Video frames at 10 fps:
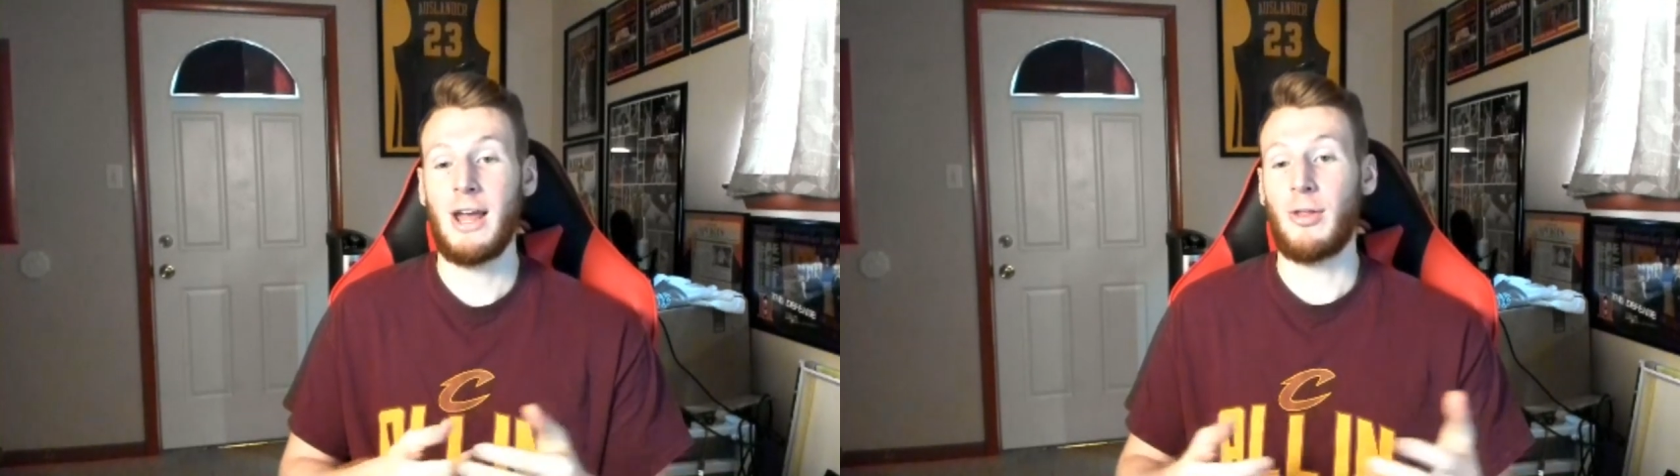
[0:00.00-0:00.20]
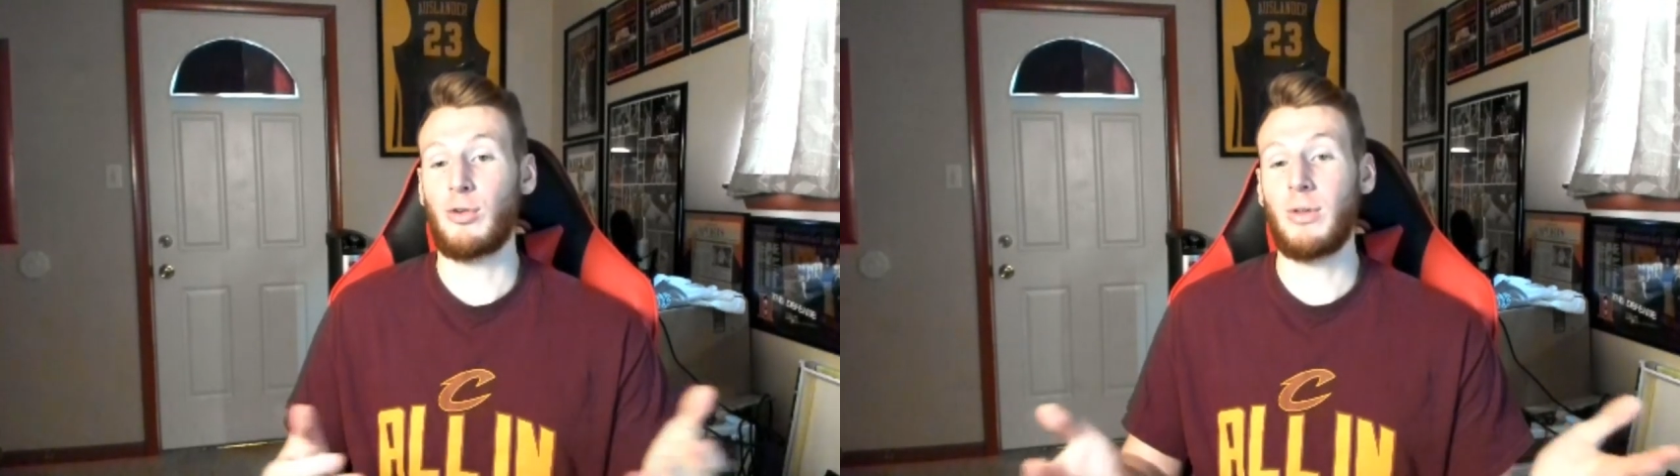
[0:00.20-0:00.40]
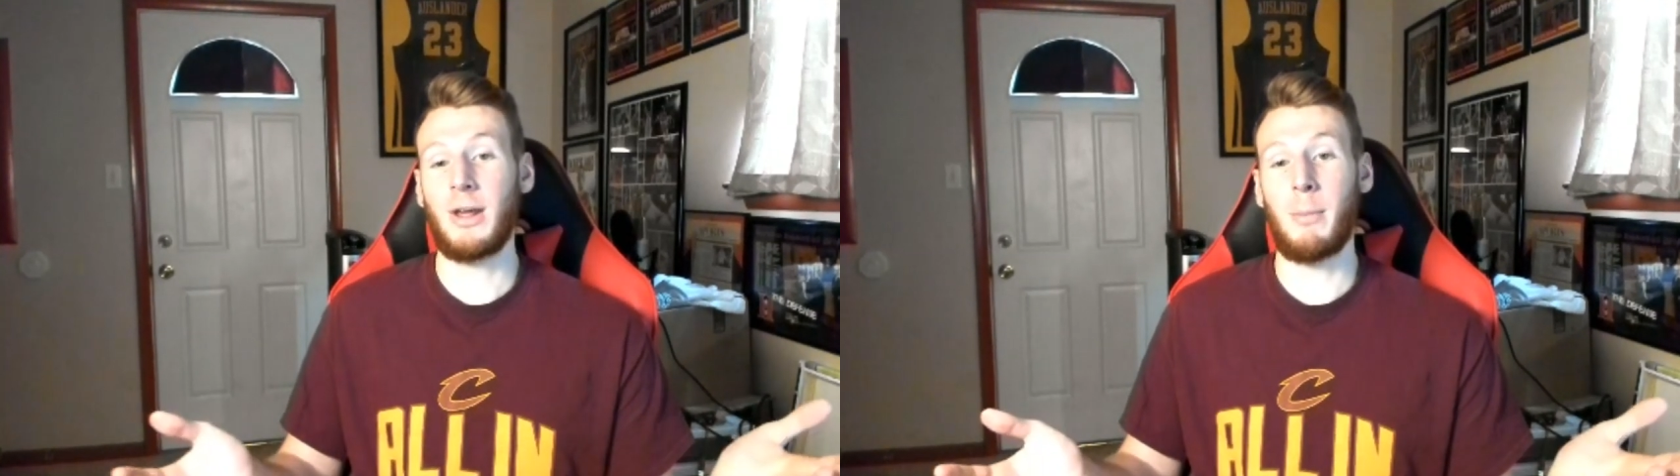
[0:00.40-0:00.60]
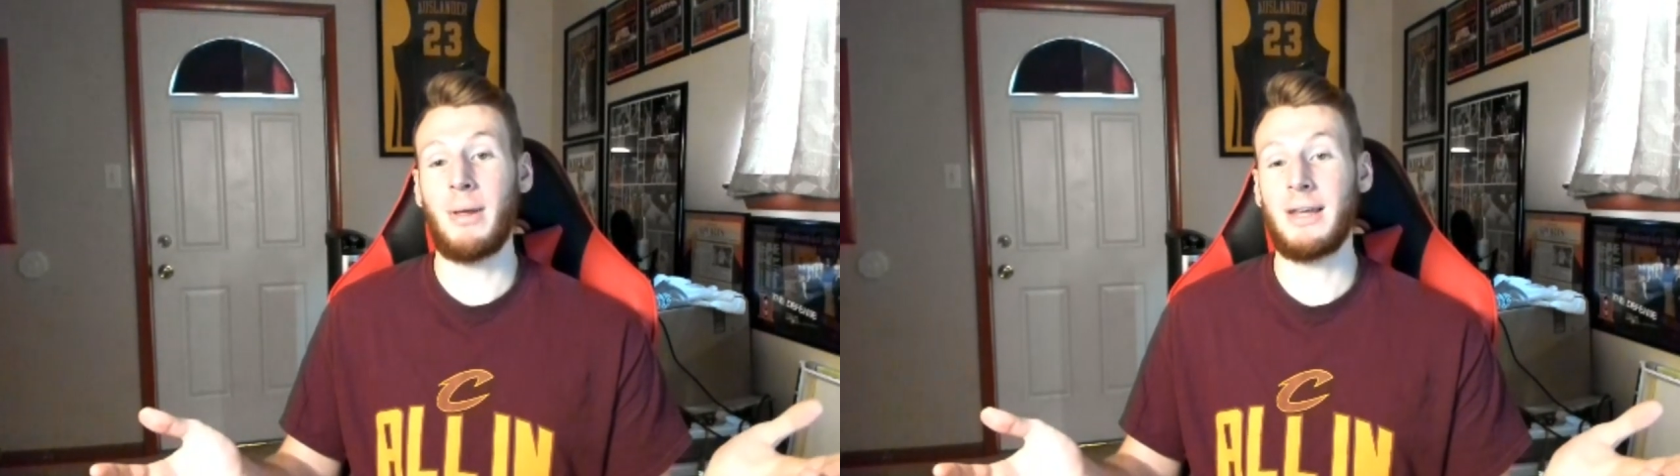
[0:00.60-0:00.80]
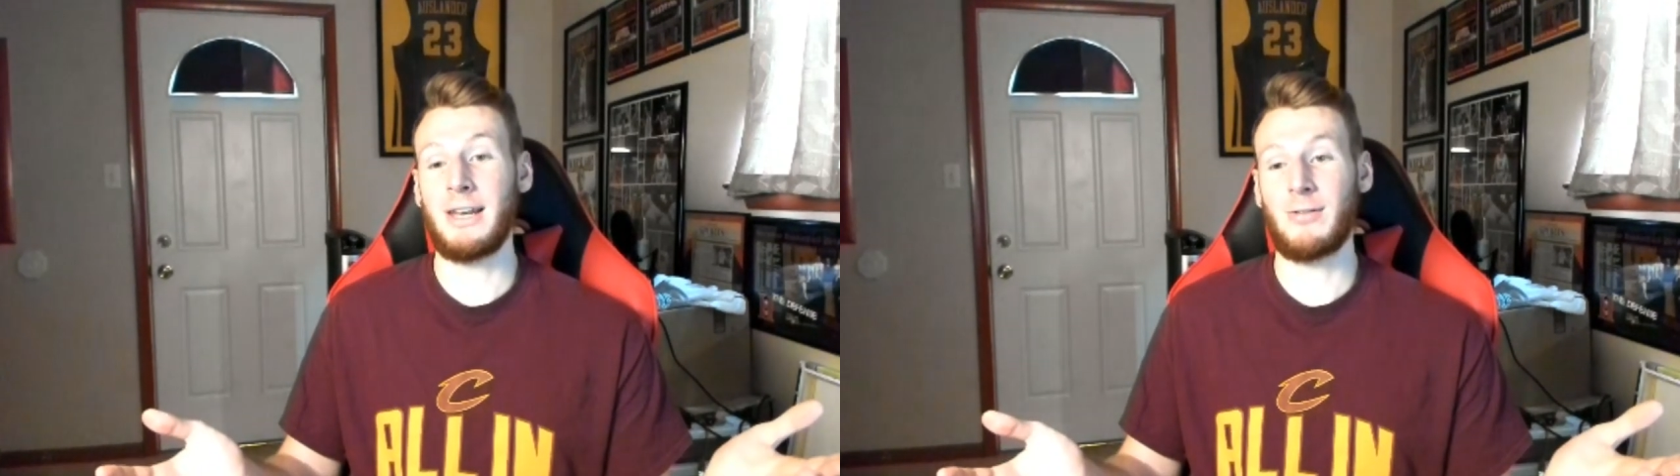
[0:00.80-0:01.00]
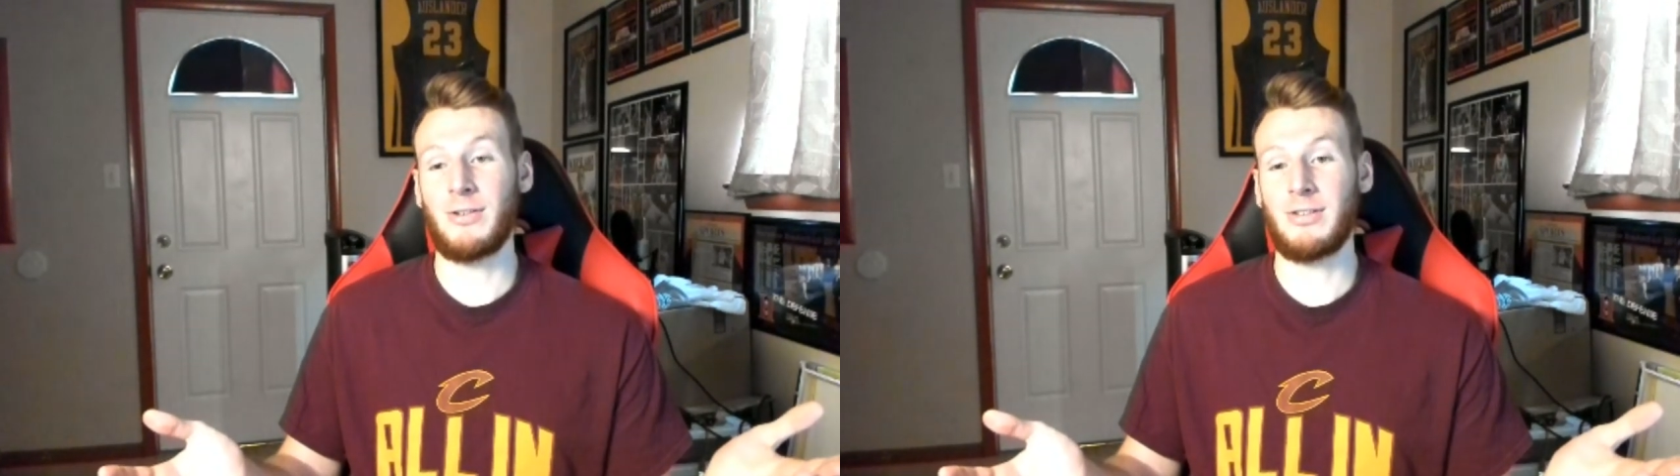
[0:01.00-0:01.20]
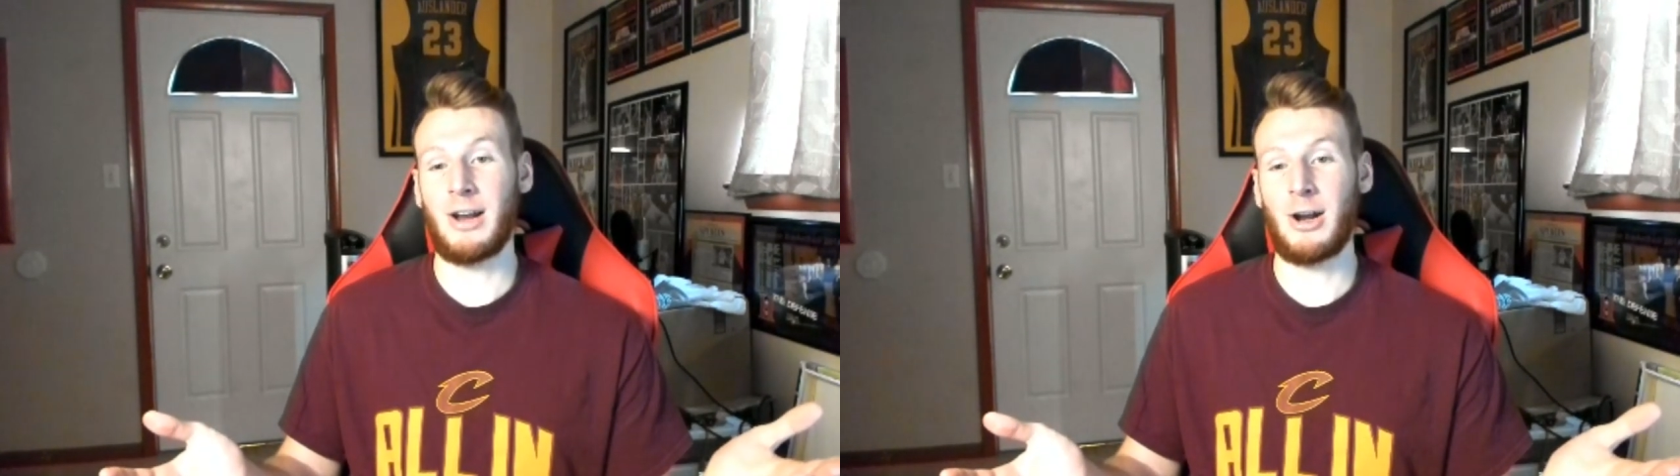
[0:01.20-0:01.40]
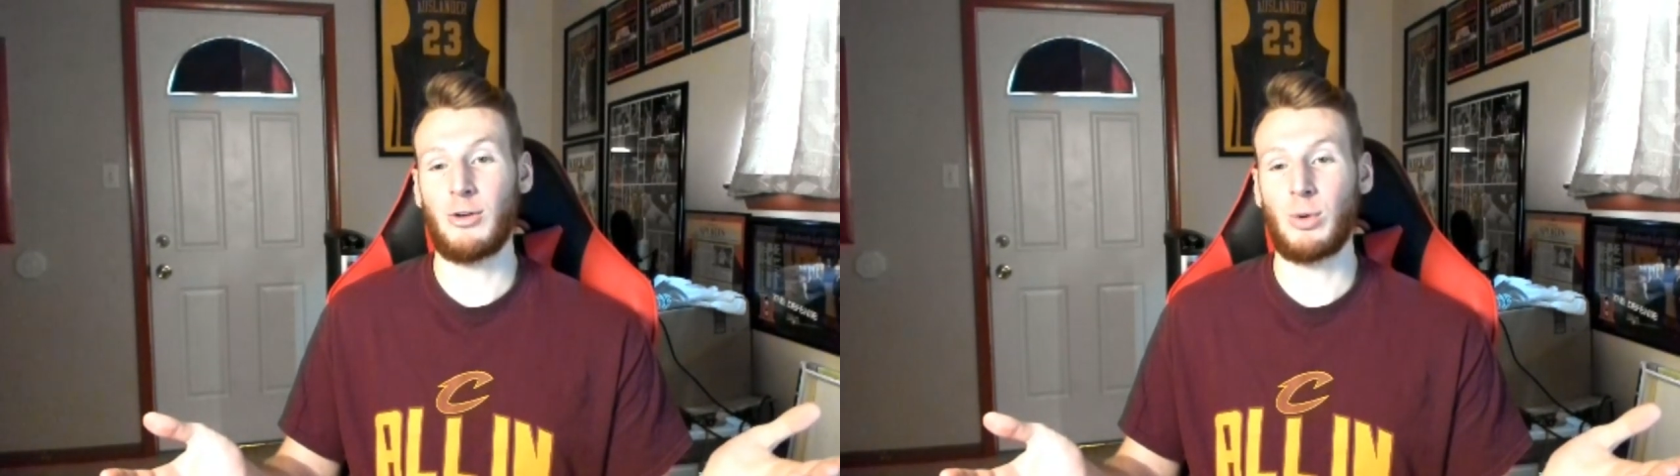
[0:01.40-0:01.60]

There's really a million different scenarios